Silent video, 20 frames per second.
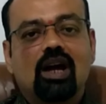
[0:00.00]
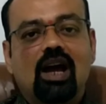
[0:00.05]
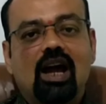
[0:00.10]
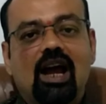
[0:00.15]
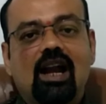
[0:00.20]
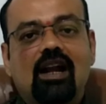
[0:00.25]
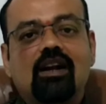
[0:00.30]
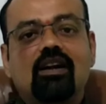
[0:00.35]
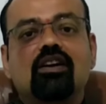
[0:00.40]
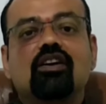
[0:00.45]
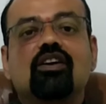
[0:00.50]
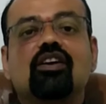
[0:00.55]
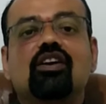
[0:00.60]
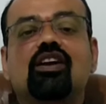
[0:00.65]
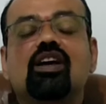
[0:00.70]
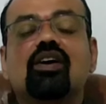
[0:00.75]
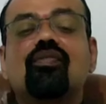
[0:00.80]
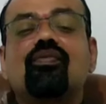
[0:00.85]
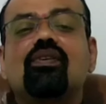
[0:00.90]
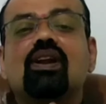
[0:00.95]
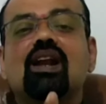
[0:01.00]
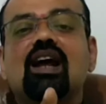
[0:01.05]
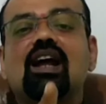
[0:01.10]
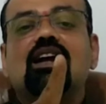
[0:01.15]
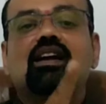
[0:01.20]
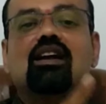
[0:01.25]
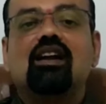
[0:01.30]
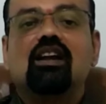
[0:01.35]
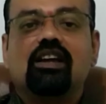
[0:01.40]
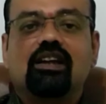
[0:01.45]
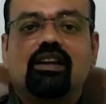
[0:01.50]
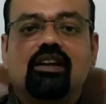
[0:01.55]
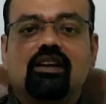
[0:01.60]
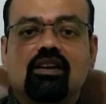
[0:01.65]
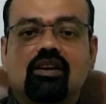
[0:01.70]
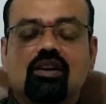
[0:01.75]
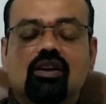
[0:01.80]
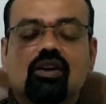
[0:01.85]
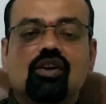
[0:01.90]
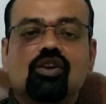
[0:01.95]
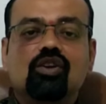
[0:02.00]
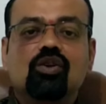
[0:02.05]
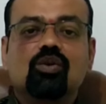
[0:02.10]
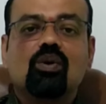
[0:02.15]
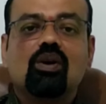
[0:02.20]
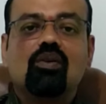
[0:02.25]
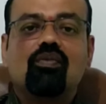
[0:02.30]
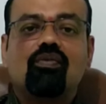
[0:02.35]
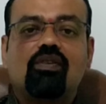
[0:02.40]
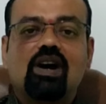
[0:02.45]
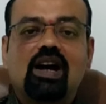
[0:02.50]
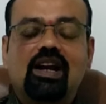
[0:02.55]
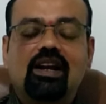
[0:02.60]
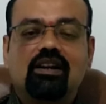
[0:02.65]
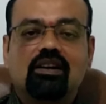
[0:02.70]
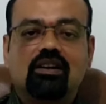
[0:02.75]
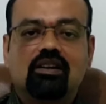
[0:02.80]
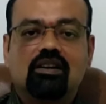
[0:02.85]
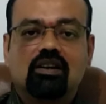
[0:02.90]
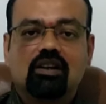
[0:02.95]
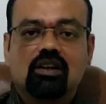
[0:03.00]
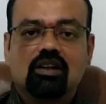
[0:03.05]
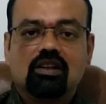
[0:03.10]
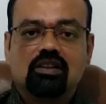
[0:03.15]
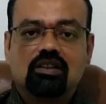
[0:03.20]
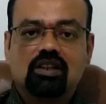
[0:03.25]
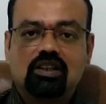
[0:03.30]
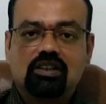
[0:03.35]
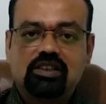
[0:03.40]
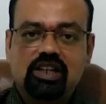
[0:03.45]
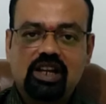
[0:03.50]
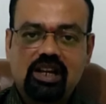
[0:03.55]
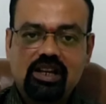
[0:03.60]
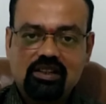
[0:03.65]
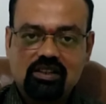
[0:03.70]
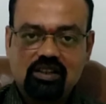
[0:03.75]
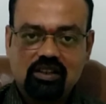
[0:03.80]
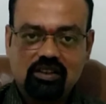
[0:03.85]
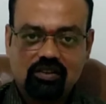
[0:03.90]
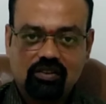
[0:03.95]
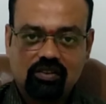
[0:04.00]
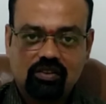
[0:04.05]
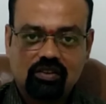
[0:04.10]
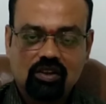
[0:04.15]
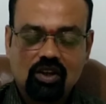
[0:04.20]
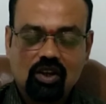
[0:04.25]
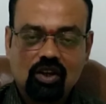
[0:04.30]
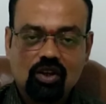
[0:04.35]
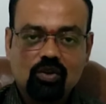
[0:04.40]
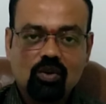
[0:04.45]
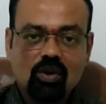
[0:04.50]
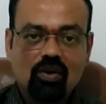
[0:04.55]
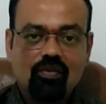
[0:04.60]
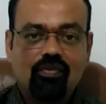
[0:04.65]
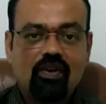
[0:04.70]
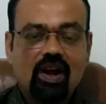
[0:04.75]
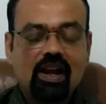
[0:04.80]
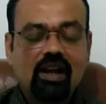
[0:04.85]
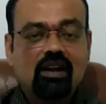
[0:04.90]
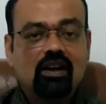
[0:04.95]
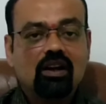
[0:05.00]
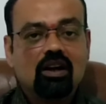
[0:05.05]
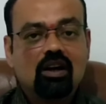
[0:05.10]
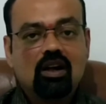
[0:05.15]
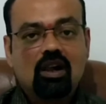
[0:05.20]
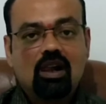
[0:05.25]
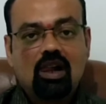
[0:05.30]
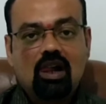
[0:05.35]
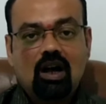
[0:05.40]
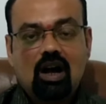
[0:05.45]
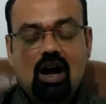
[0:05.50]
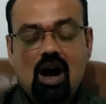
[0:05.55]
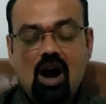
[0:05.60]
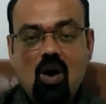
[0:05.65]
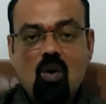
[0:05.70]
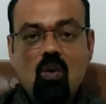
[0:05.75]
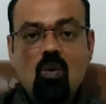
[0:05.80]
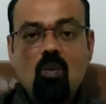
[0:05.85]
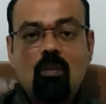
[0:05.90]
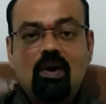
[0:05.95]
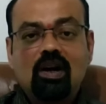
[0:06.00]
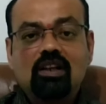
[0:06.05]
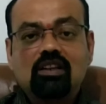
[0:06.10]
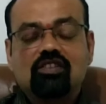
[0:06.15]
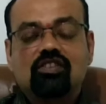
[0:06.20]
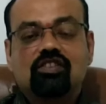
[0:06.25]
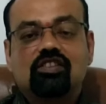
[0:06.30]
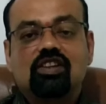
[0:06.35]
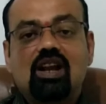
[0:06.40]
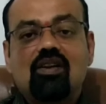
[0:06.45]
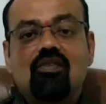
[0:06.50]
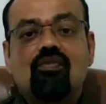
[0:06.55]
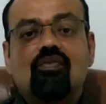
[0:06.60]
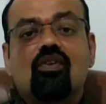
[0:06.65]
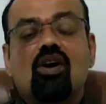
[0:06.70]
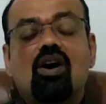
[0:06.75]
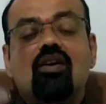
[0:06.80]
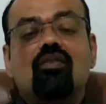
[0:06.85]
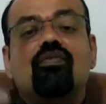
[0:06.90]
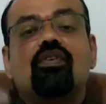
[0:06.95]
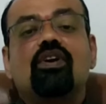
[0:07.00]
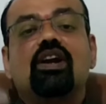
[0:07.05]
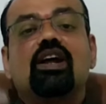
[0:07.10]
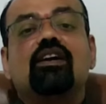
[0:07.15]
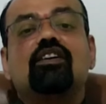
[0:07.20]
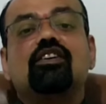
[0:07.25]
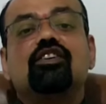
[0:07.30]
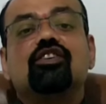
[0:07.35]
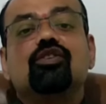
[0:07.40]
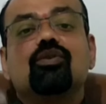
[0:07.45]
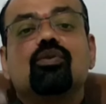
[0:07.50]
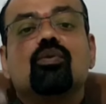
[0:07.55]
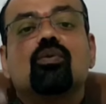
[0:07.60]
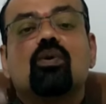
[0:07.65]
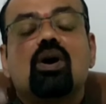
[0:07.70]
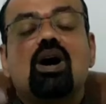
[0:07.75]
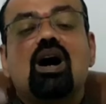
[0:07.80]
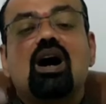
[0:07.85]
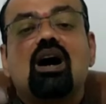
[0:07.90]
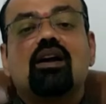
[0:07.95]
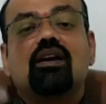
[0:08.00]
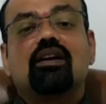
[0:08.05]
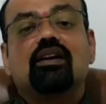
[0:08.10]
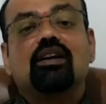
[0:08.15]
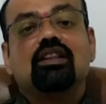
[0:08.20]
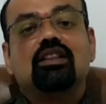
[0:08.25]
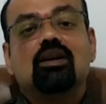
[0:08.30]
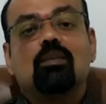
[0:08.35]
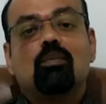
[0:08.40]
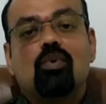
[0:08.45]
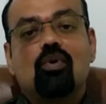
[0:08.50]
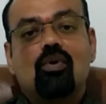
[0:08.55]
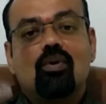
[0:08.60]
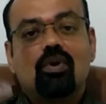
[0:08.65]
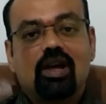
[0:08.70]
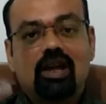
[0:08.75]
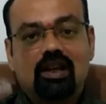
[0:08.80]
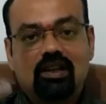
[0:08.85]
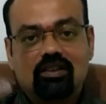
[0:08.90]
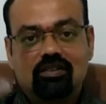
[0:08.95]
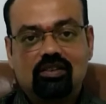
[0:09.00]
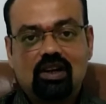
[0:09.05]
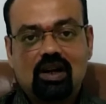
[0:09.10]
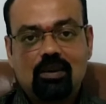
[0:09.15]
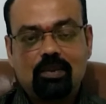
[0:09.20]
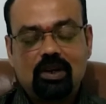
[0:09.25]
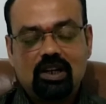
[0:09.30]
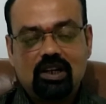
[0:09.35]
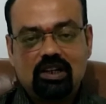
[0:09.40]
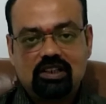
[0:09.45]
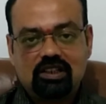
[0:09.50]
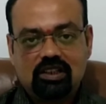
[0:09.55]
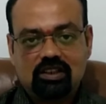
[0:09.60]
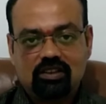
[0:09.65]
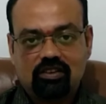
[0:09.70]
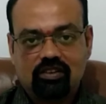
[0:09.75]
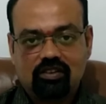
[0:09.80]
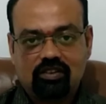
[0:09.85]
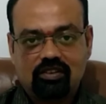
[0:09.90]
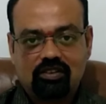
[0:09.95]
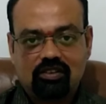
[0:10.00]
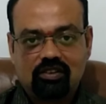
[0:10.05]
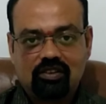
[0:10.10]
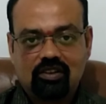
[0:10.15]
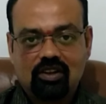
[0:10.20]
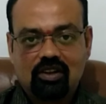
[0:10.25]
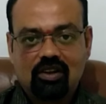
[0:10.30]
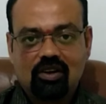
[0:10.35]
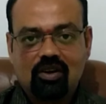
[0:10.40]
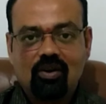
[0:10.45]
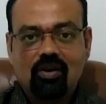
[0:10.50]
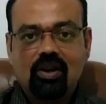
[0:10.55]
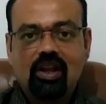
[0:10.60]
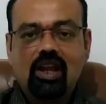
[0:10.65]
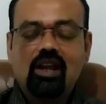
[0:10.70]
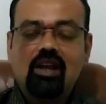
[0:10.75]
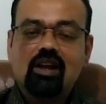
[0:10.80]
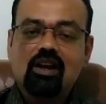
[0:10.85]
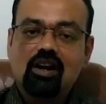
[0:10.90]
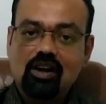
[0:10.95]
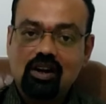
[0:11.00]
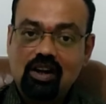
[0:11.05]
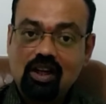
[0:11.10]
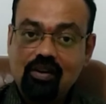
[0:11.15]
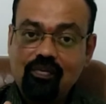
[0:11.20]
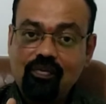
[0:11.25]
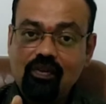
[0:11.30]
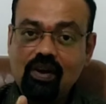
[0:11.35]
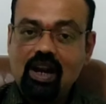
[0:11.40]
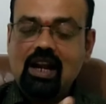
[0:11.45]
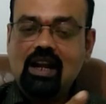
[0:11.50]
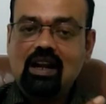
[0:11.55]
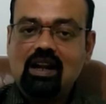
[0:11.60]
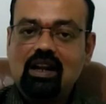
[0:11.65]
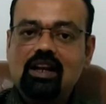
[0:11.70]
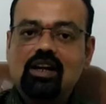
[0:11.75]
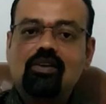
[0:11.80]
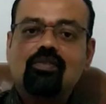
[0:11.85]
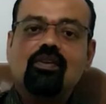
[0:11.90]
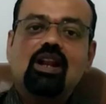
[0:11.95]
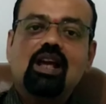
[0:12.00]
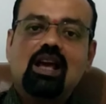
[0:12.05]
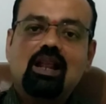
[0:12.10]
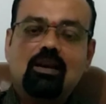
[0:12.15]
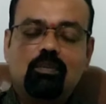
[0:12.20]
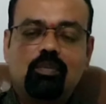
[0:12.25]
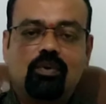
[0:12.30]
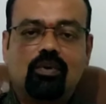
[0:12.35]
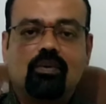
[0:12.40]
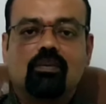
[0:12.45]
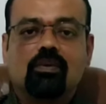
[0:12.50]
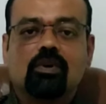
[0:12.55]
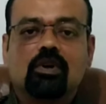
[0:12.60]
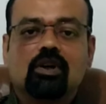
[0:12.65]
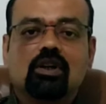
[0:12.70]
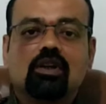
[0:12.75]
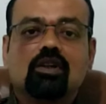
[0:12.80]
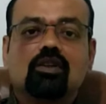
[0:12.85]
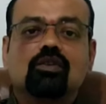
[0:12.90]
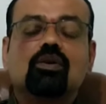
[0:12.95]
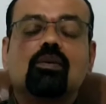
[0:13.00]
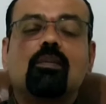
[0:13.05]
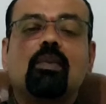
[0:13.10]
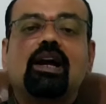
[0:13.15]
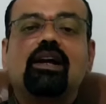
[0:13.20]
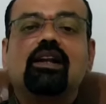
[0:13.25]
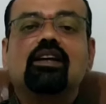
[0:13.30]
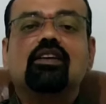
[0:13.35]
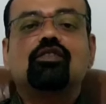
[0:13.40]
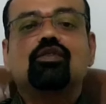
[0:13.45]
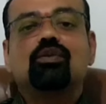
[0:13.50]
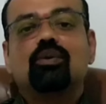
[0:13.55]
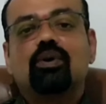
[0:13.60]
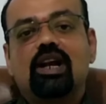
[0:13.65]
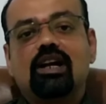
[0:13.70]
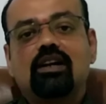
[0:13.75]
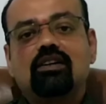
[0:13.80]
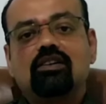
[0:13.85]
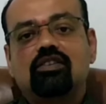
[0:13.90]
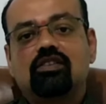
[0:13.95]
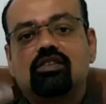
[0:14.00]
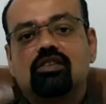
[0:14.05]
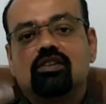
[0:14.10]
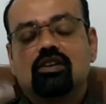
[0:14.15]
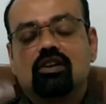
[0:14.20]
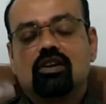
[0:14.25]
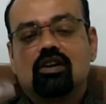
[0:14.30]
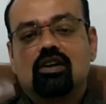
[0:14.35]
and definitely you will find the changes. You will find how much self-confident you are in the board examinations, okay. Definitely it will help you. So my dear students,